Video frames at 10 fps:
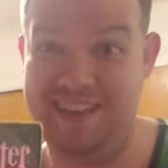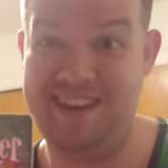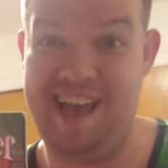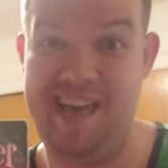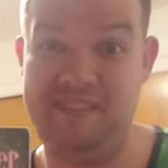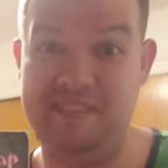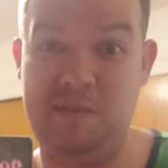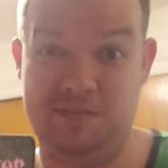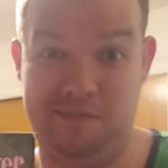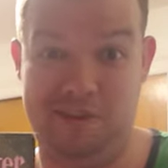and i think that
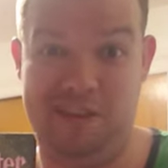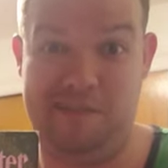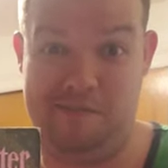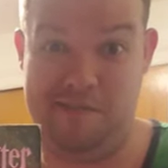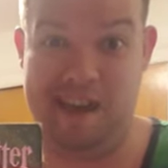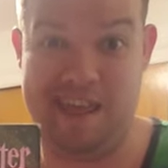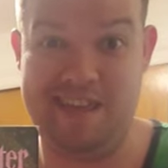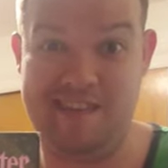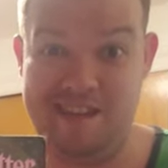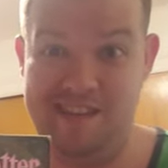was really
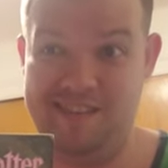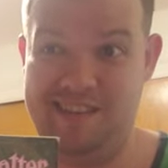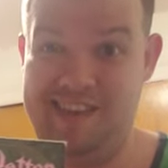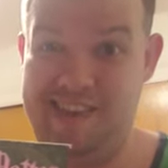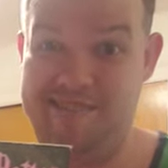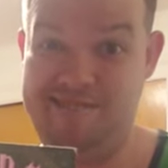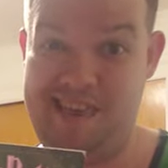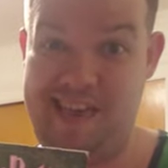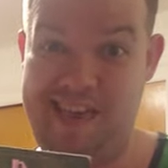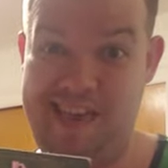funny and
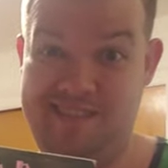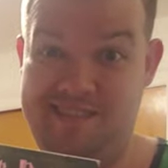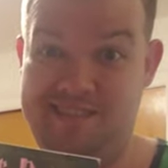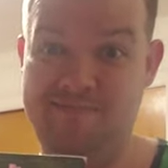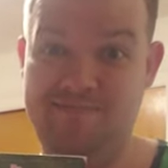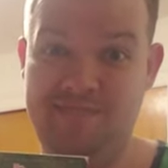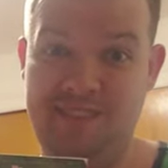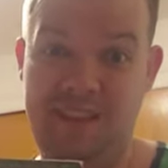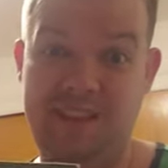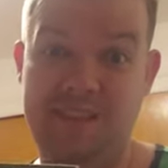then
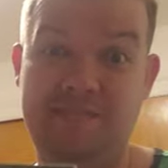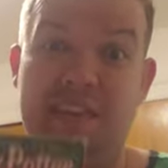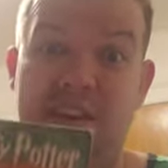they